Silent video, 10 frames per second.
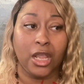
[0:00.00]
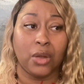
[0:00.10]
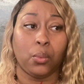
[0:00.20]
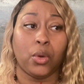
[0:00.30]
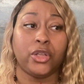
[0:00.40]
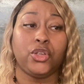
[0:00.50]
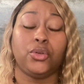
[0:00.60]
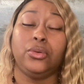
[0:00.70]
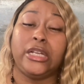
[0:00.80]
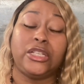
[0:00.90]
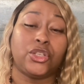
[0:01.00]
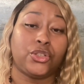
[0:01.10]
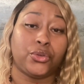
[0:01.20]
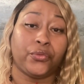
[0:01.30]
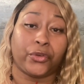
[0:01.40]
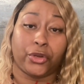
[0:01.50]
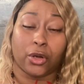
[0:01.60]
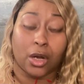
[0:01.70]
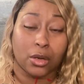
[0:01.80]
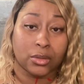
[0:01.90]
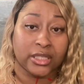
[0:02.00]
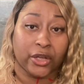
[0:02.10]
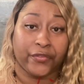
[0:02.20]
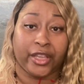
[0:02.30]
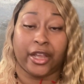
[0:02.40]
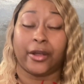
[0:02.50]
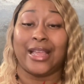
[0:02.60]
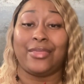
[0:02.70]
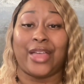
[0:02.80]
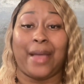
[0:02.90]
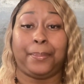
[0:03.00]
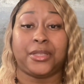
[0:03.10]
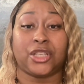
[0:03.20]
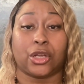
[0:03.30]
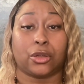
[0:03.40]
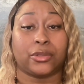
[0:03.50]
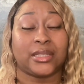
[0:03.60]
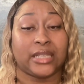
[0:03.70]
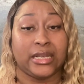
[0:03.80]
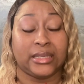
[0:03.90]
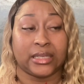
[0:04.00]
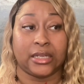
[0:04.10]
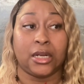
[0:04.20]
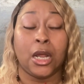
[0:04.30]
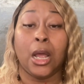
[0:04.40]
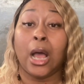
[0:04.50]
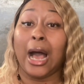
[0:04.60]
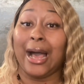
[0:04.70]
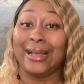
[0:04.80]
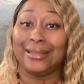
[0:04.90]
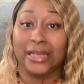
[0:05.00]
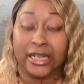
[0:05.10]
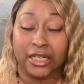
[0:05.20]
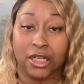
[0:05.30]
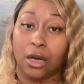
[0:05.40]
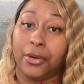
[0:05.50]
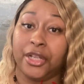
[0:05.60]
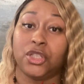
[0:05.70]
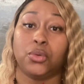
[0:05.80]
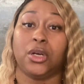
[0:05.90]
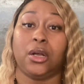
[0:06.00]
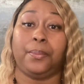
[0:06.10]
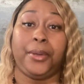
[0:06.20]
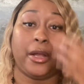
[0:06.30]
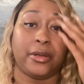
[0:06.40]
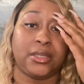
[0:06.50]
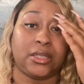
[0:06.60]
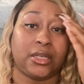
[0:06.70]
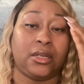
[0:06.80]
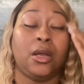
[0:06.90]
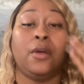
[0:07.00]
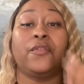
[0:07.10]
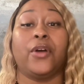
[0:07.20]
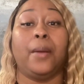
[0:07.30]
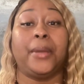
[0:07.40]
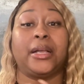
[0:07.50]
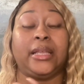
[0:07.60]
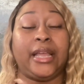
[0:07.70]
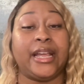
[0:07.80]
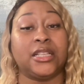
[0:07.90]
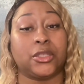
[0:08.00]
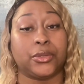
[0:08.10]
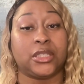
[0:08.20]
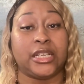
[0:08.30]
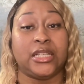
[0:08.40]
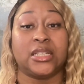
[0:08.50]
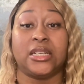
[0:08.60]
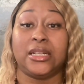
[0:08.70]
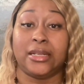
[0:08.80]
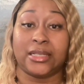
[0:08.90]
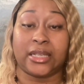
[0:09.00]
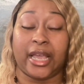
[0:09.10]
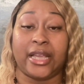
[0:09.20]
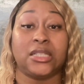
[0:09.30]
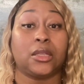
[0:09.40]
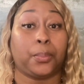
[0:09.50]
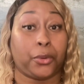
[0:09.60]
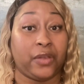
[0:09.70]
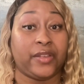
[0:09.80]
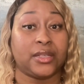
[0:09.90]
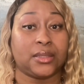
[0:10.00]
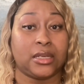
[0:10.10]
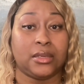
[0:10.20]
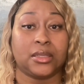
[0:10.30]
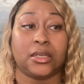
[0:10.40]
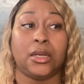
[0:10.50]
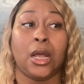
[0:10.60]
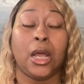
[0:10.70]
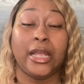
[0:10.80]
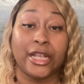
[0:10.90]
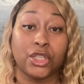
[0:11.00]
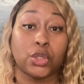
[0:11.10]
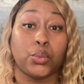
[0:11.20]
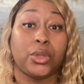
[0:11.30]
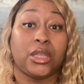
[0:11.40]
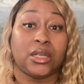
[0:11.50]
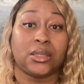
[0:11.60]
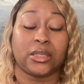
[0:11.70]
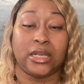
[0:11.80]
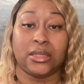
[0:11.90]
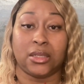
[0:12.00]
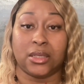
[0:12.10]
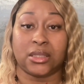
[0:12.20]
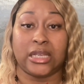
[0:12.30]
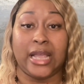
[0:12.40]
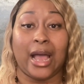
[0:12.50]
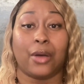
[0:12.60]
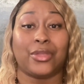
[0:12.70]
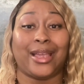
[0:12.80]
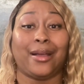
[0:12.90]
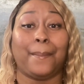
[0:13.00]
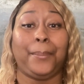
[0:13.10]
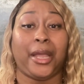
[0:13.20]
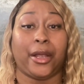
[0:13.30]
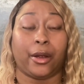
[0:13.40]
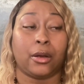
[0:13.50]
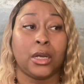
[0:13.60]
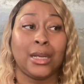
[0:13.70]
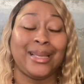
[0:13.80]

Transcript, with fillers: and what you need to do for your own self care in that particular season. I then go into a comparison from Cancer season, in this case, the previous season, into this season to see how they compare